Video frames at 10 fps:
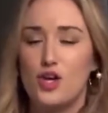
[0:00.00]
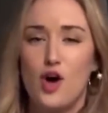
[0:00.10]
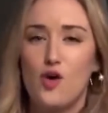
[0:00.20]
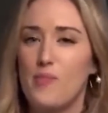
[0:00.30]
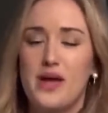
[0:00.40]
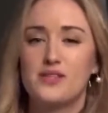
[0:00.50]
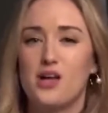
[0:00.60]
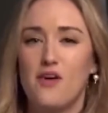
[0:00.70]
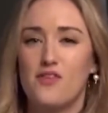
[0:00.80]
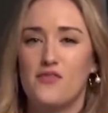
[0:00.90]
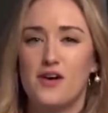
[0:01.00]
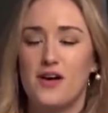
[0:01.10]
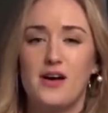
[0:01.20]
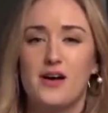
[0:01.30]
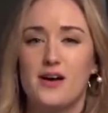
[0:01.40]
You know, based off of
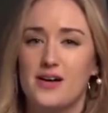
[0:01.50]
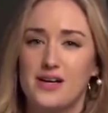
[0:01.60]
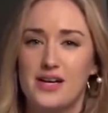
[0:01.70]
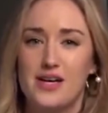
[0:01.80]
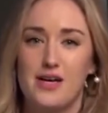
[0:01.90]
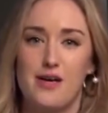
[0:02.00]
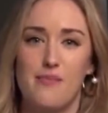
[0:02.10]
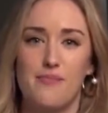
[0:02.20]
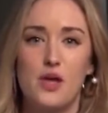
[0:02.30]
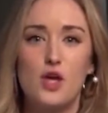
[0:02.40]
a game."